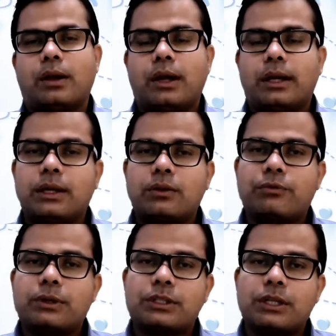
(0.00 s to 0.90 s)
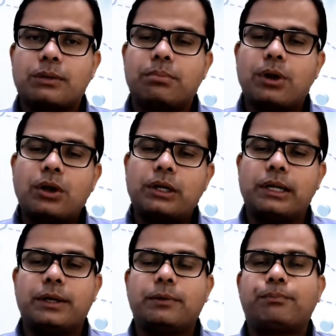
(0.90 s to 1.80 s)
I think if we see
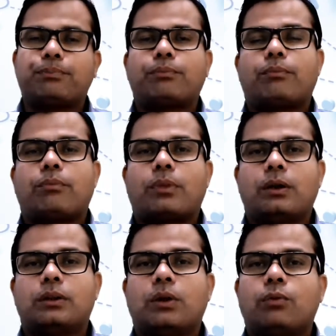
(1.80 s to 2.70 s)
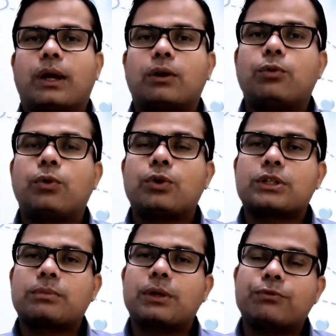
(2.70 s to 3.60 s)
broadly, the workforce
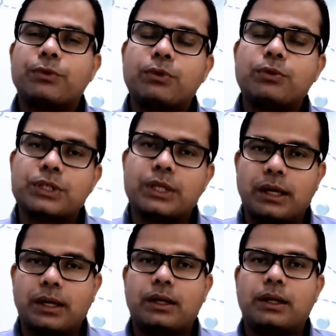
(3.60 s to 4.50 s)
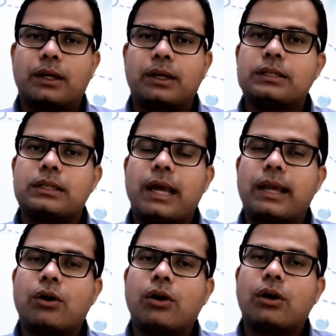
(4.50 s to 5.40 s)
of the future is
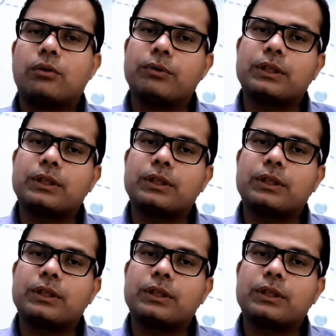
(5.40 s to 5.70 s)
lying on with